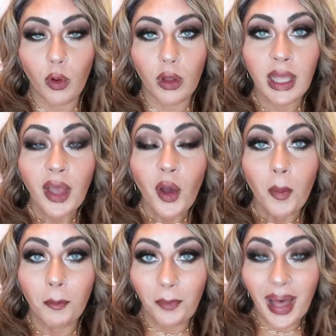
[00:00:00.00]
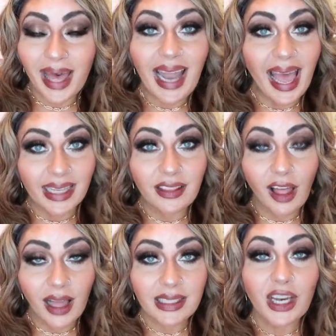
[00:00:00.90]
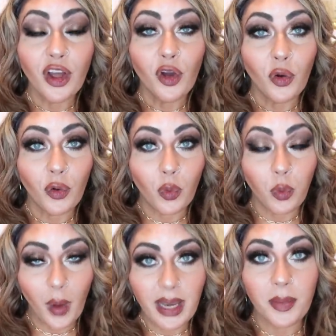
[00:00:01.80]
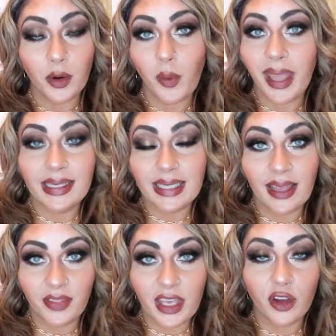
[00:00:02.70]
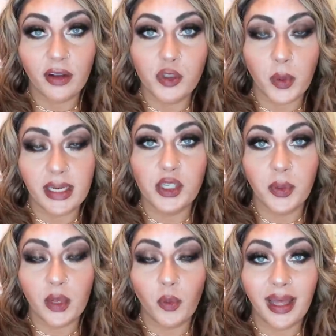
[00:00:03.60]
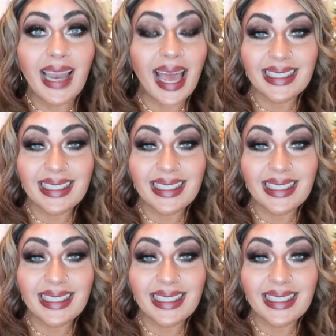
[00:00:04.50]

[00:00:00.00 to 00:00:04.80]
goal, but I lost quite a bit of weight in the year of twenty twenty-one.